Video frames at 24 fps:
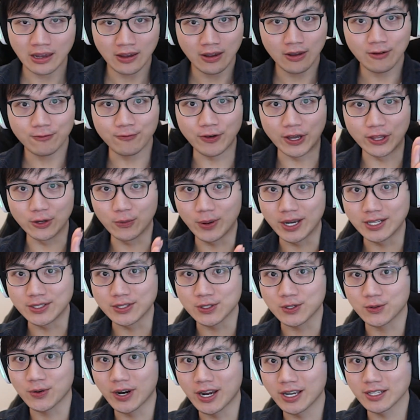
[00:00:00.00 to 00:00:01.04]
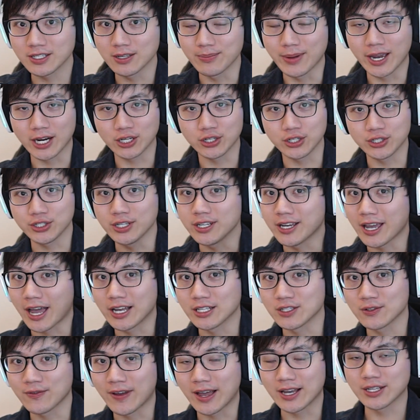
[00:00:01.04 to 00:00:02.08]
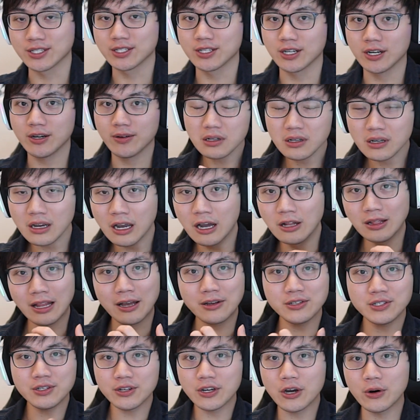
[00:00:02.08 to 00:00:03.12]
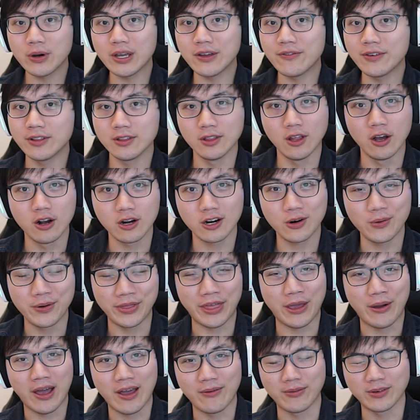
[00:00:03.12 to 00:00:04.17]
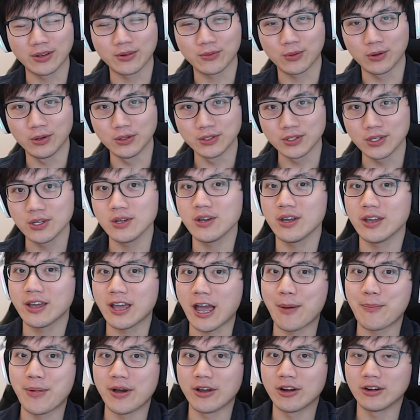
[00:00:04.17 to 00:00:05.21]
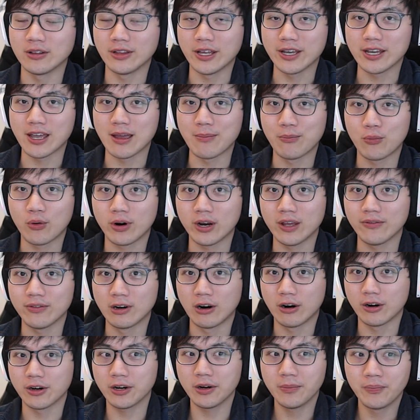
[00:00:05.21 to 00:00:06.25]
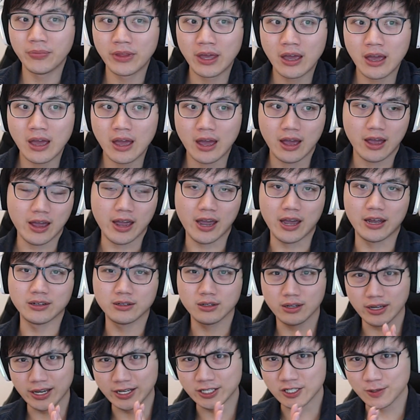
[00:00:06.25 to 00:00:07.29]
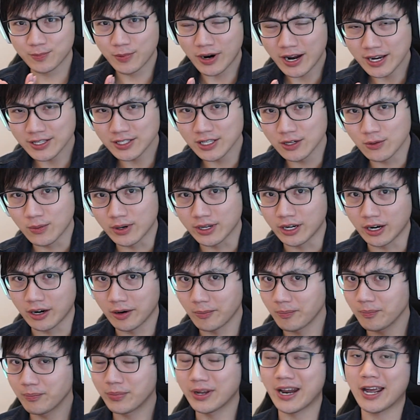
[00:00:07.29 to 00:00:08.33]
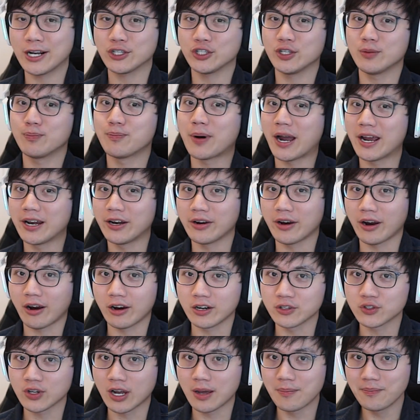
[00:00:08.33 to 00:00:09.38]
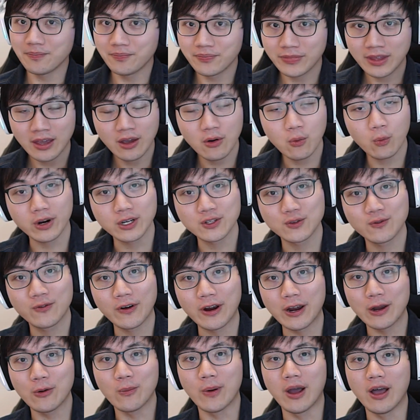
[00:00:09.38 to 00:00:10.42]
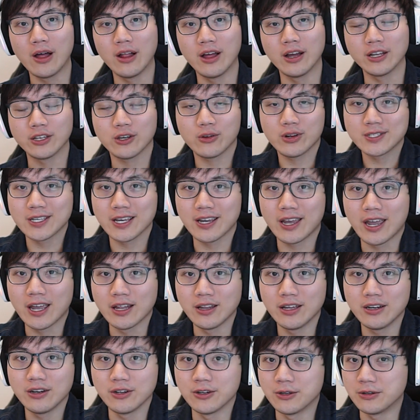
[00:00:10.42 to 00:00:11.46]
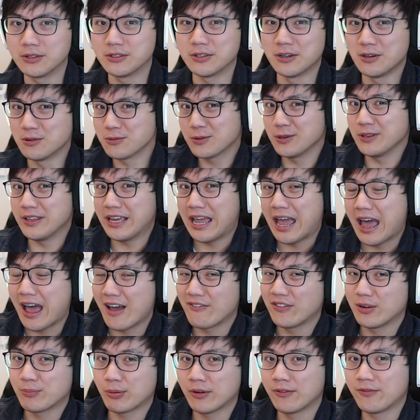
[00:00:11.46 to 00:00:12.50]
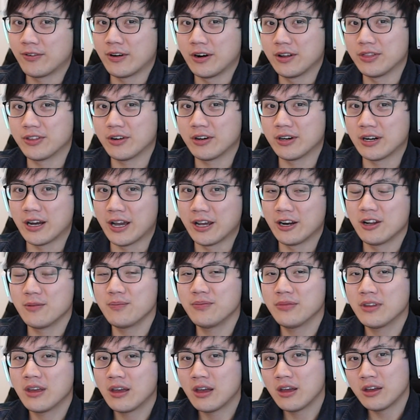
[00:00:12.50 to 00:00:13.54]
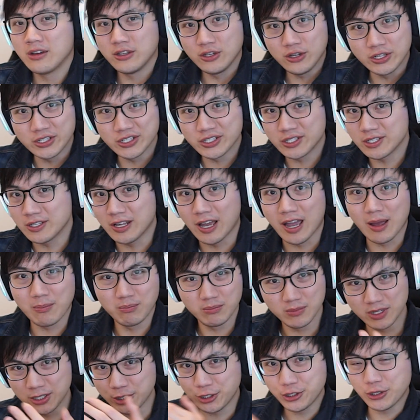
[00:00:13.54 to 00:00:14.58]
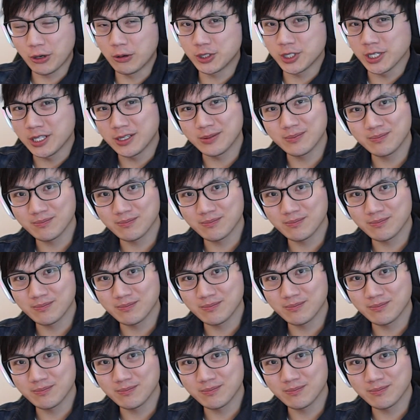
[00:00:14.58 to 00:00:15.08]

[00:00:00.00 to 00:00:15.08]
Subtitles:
Featherweights is great to make sure she casts faster. Allows you to go even longer without having to roll, so you can cap out your late game board even harder. And a surprising one here, but actually Binary Airdrop works very well on units like Caitlyn who don't really have a preferred third item. You can just slam a Shojin,